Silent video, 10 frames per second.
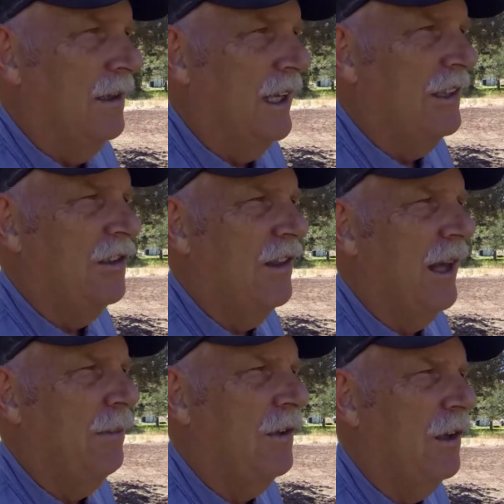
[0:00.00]
Teach
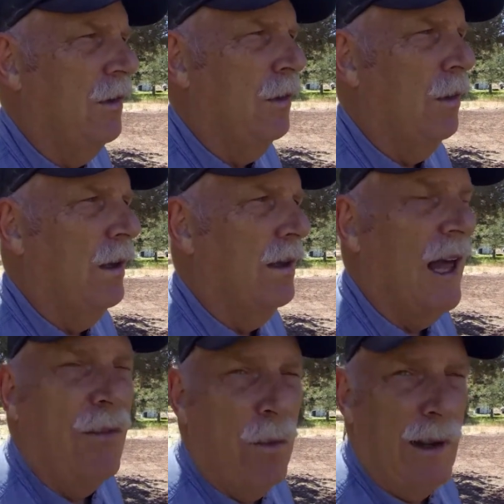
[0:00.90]
them to
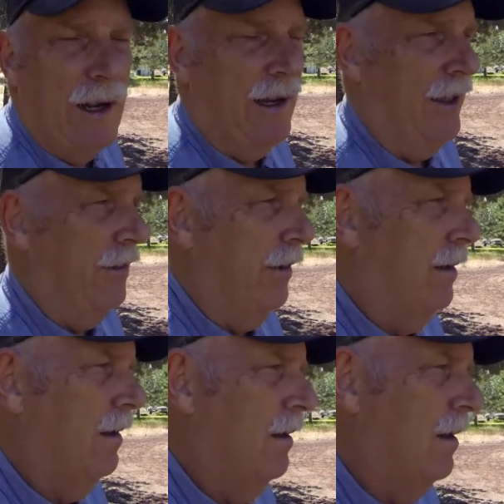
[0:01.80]
love one another,
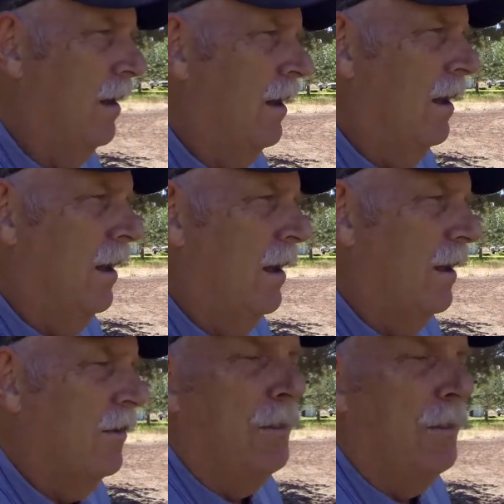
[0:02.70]
to